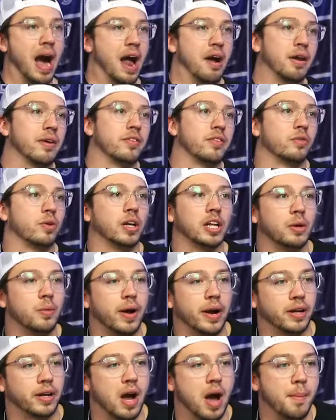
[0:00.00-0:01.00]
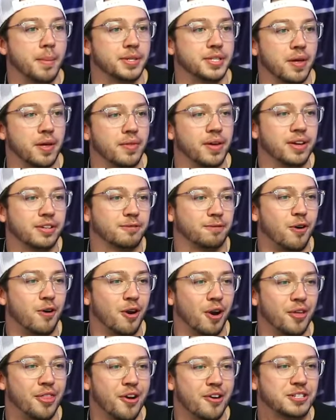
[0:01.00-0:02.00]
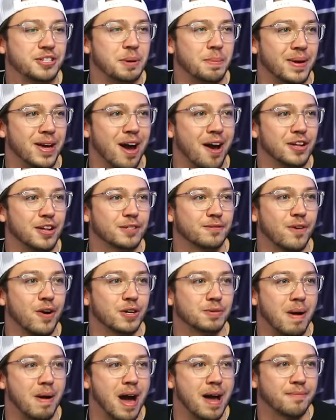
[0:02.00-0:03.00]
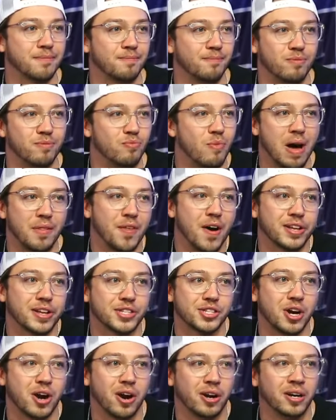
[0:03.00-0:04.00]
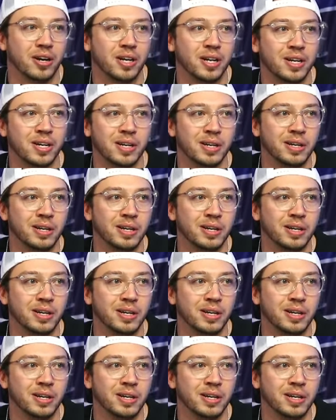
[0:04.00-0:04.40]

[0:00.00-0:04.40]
don't even really want to comment on this further, to be honest, folks. My thoughts are,